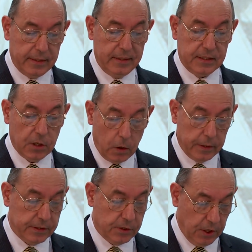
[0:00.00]
a
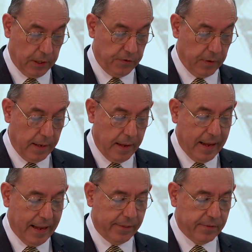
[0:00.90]
dishonest judge
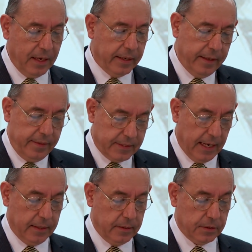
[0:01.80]
until he
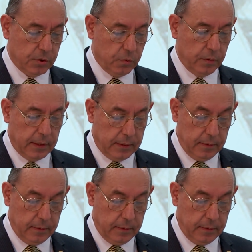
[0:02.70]
decides to